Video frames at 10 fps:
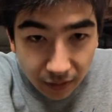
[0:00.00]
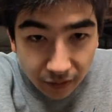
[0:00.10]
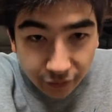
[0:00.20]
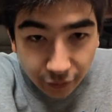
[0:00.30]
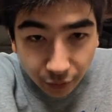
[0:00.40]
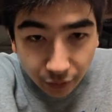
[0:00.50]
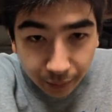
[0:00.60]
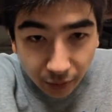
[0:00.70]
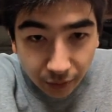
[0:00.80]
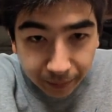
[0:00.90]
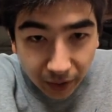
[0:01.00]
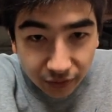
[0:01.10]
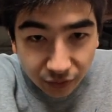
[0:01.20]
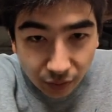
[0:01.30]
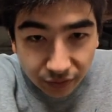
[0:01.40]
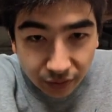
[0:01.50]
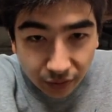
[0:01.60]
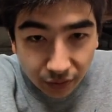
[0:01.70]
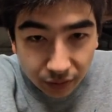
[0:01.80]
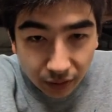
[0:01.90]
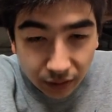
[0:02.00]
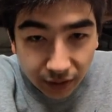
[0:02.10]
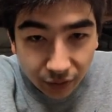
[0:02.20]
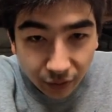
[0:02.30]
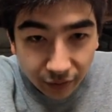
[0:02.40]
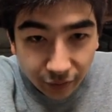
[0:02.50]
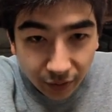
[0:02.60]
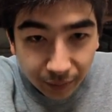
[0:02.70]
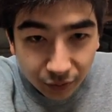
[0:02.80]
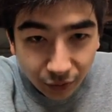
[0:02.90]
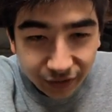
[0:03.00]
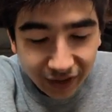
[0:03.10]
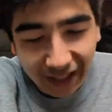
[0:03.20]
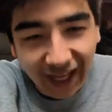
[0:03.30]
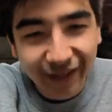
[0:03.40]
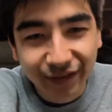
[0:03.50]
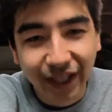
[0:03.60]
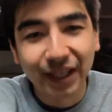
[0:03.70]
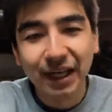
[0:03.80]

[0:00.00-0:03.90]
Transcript: Verbal Pucks 32, you look like you're from North Alaska.